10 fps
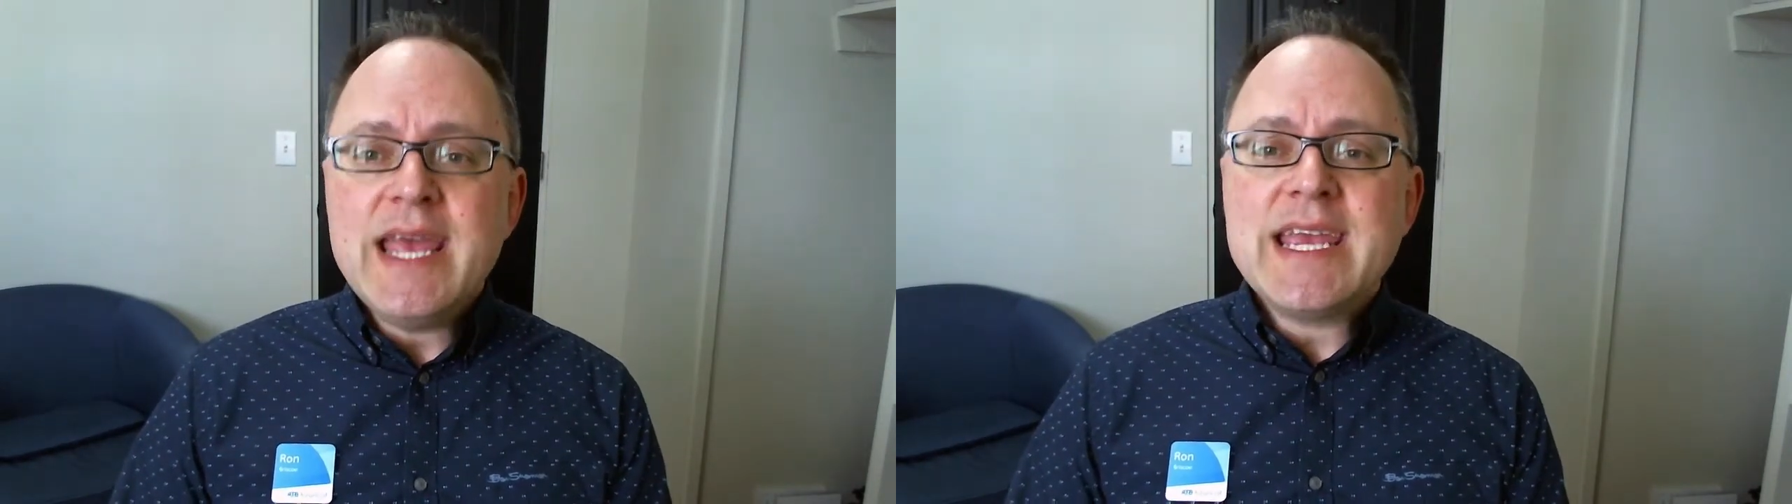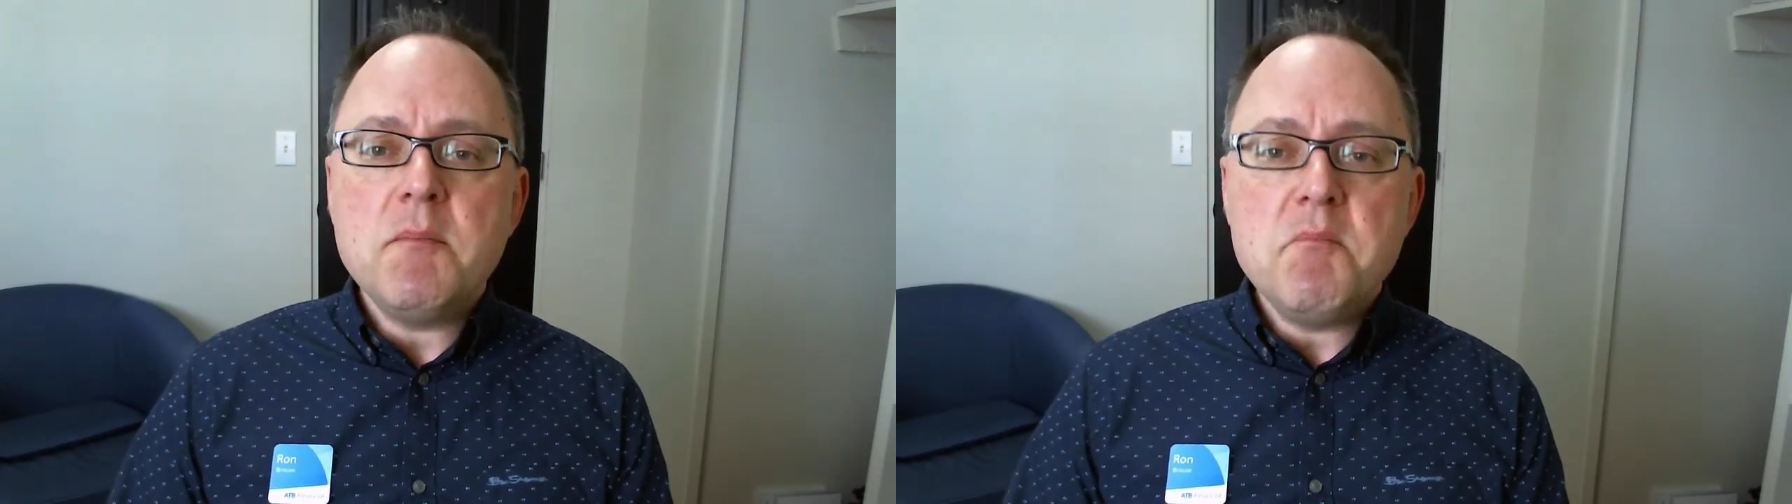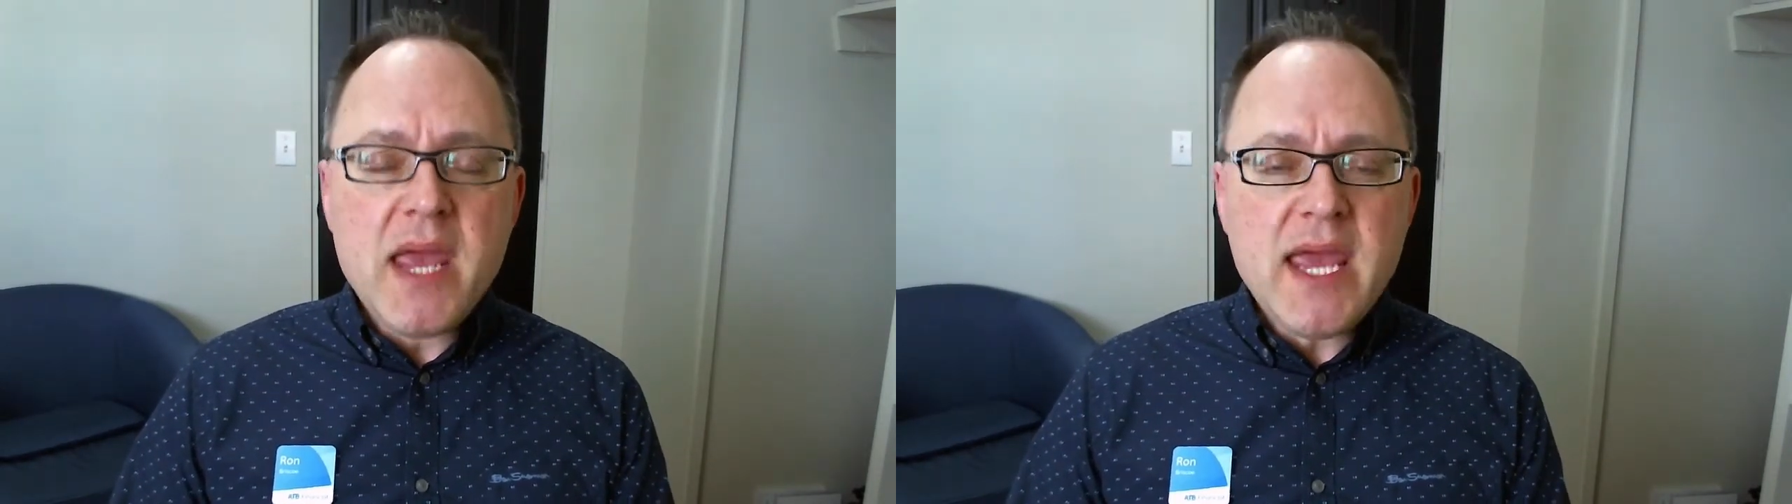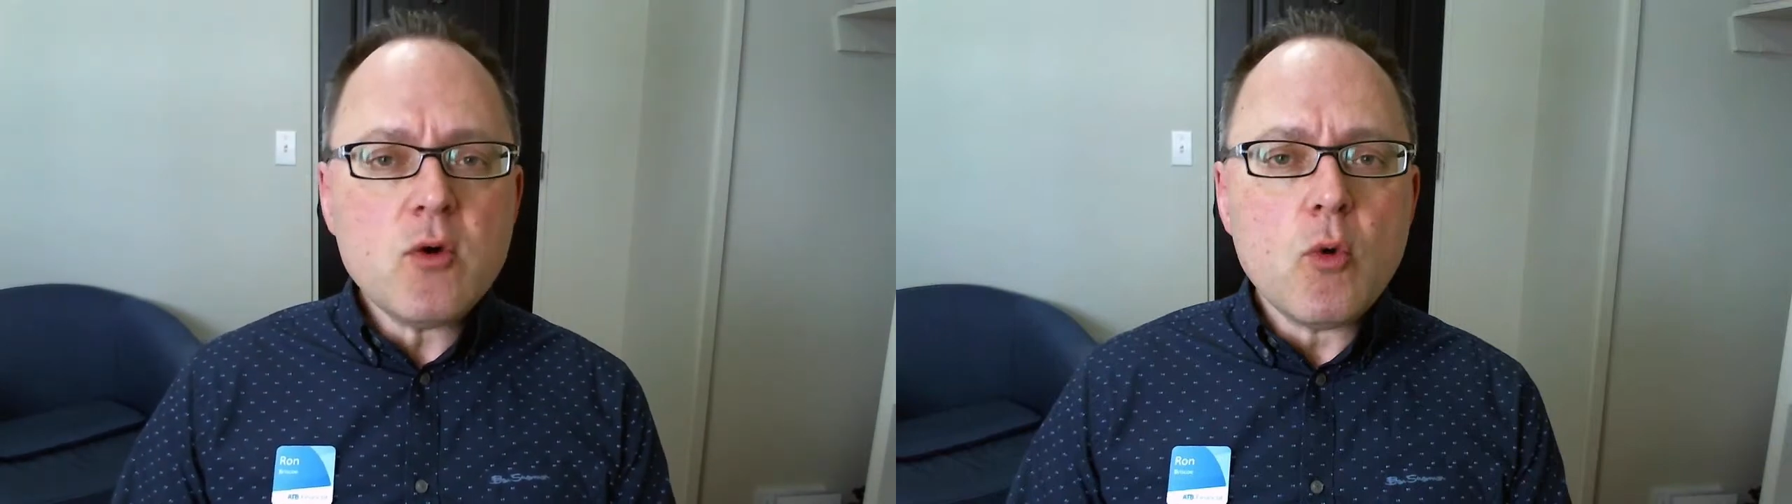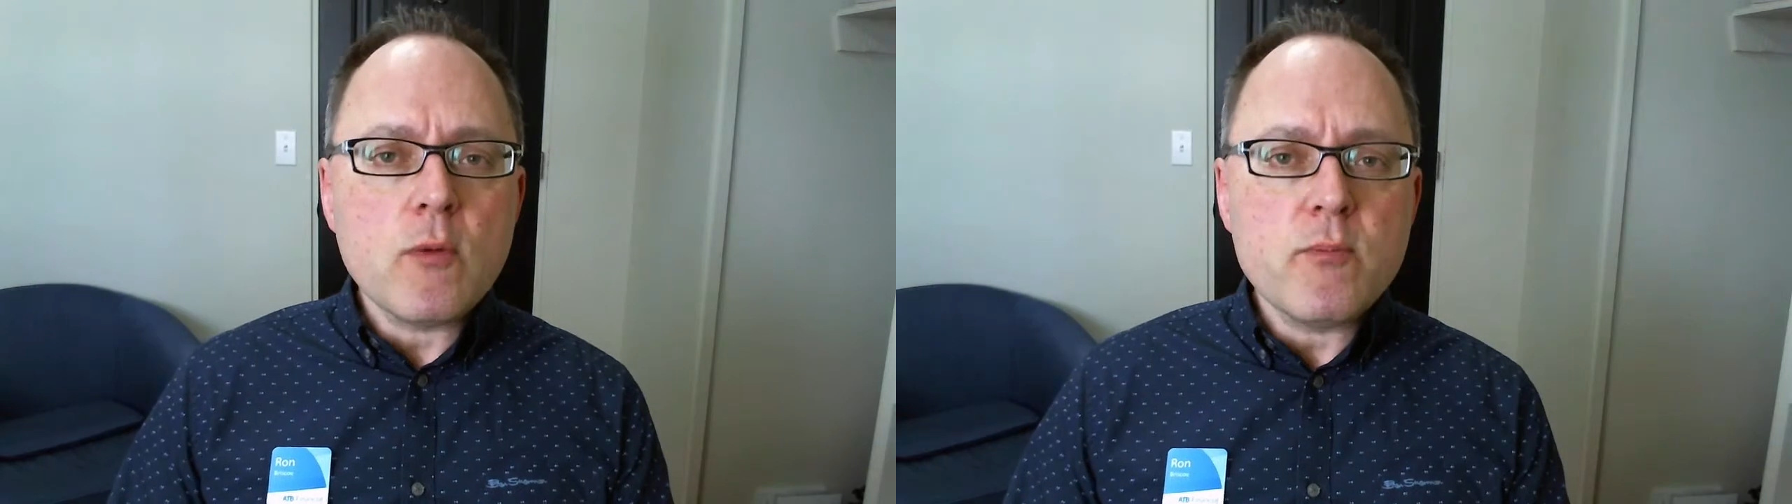can make
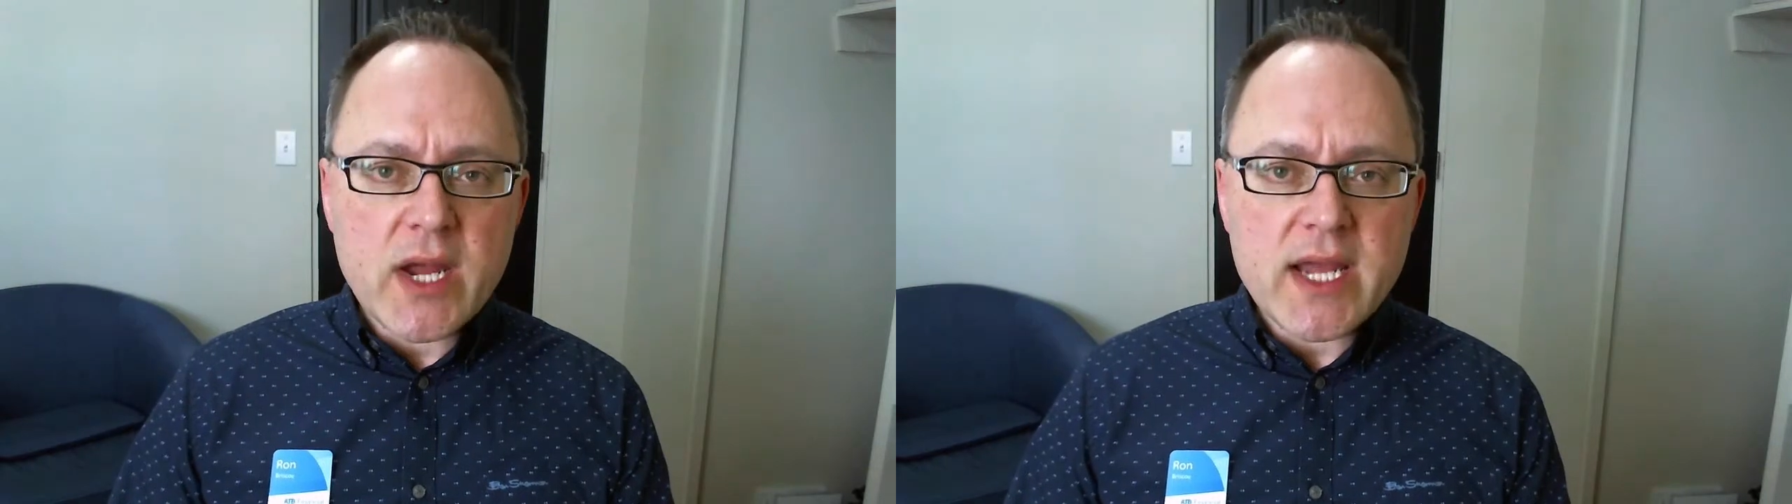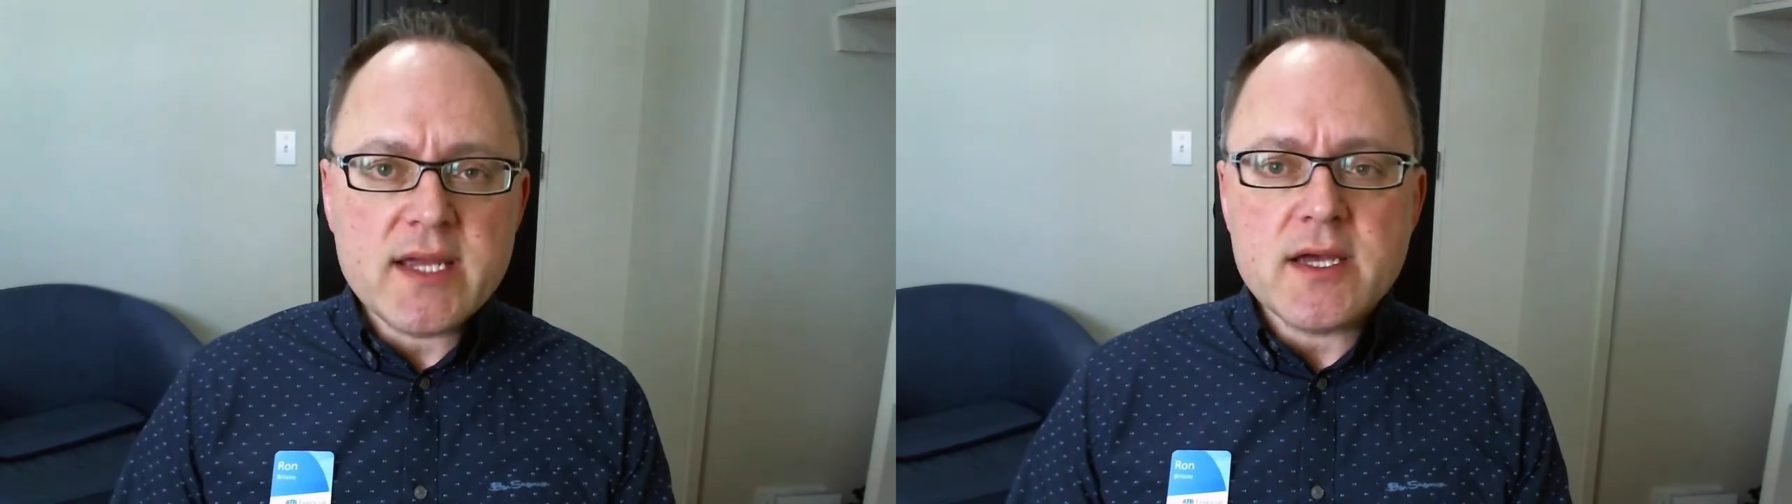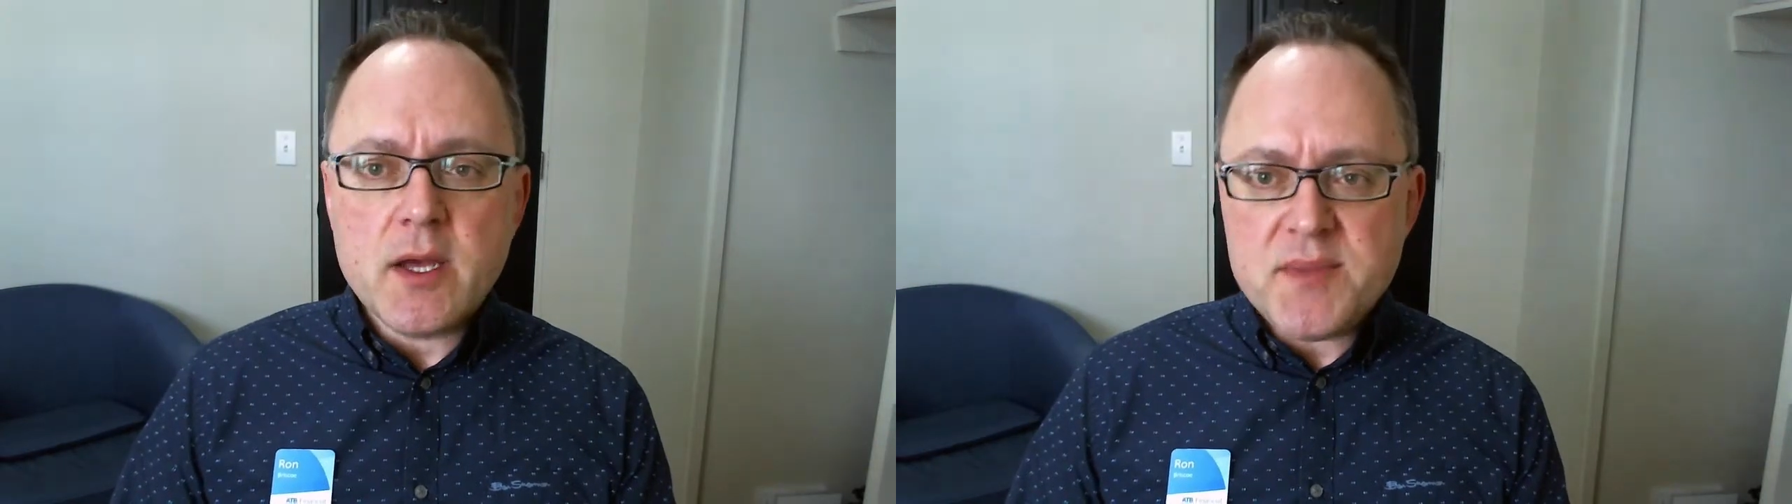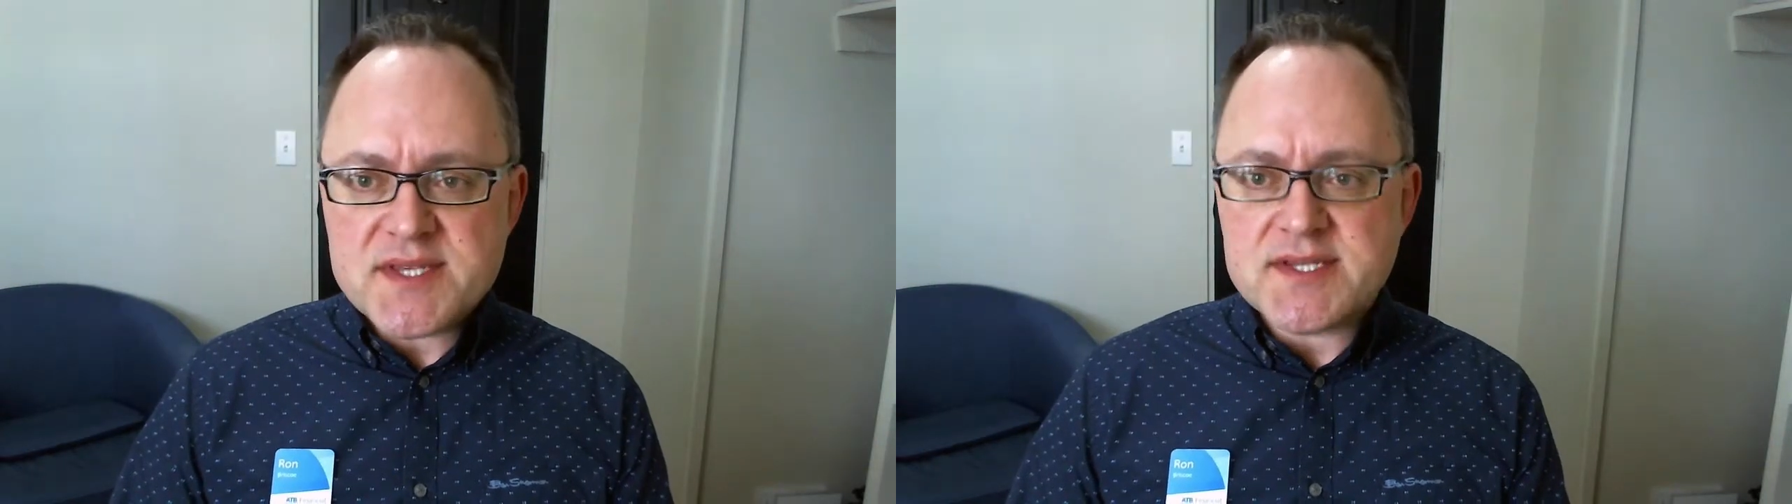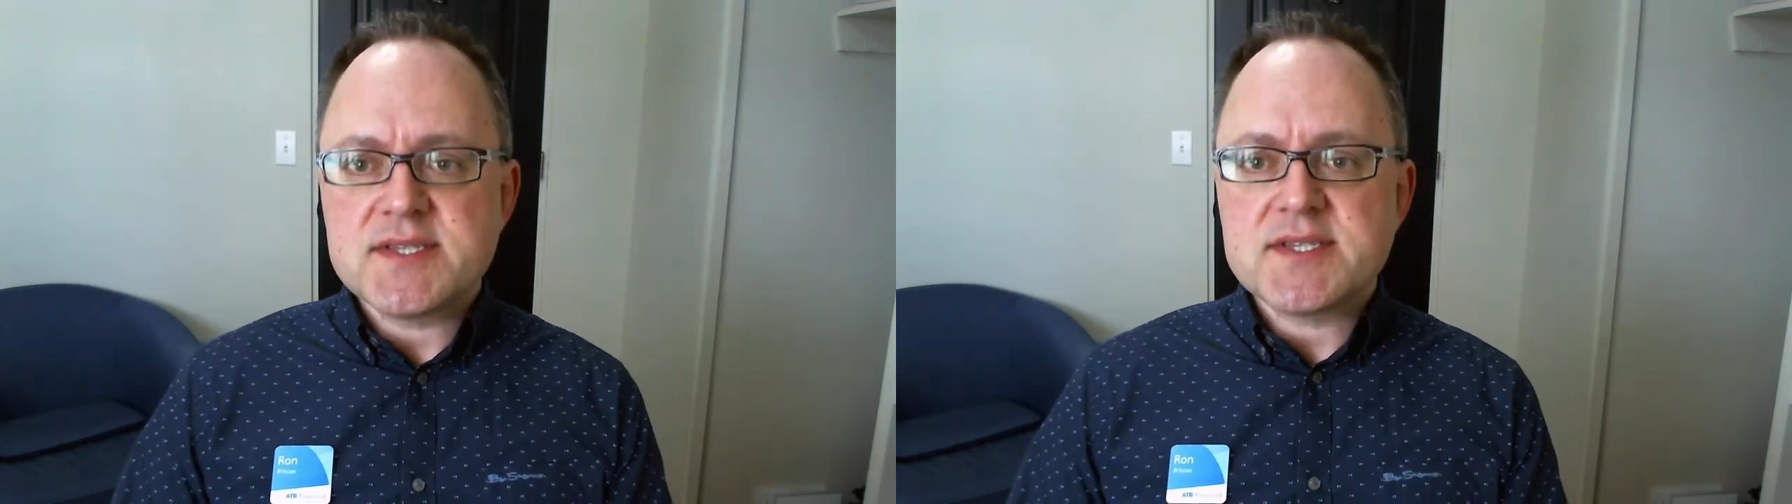or break a
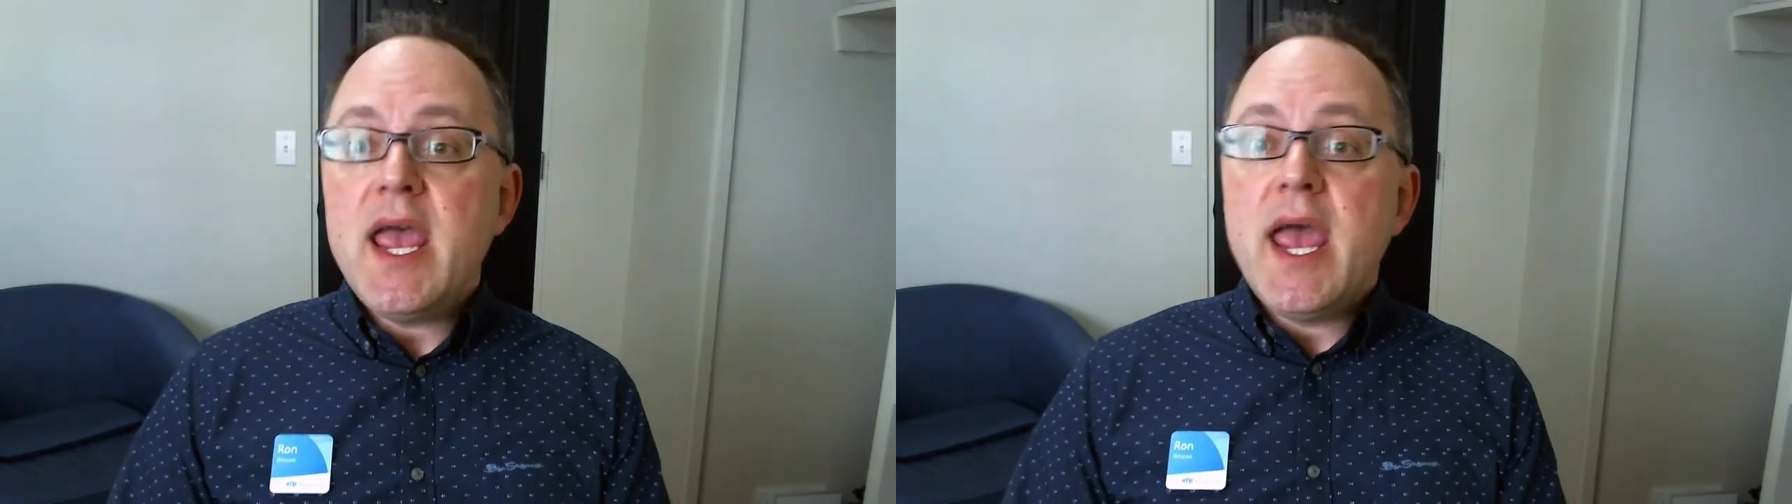business,